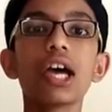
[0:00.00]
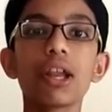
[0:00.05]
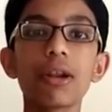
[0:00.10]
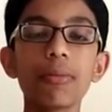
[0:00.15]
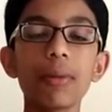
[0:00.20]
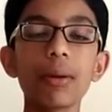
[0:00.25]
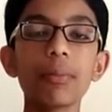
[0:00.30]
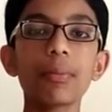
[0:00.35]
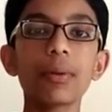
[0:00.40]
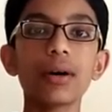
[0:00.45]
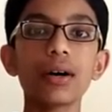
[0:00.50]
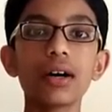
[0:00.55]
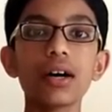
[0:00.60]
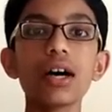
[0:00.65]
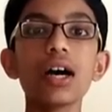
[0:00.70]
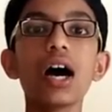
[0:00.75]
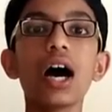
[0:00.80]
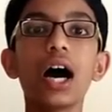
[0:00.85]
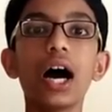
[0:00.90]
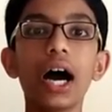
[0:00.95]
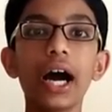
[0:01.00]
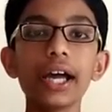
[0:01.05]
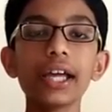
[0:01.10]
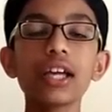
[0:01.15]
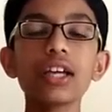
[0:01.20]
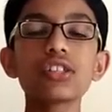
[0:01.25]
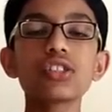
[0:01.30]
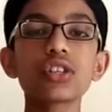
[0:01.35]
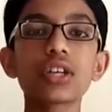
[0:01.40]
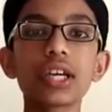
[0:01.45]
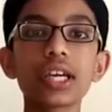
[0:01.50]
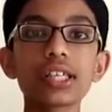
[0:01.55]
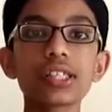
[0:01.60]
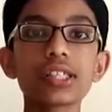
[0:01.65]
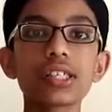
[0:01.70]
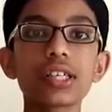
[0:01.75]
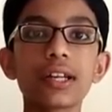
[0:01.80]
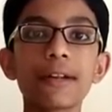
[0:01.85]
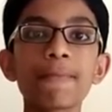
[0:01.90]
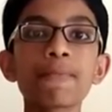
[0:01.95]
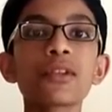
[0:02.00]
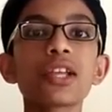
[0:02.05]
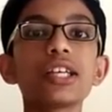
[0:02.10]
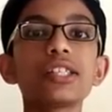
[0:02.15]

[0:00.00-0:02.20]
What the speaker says: Remember, a higher education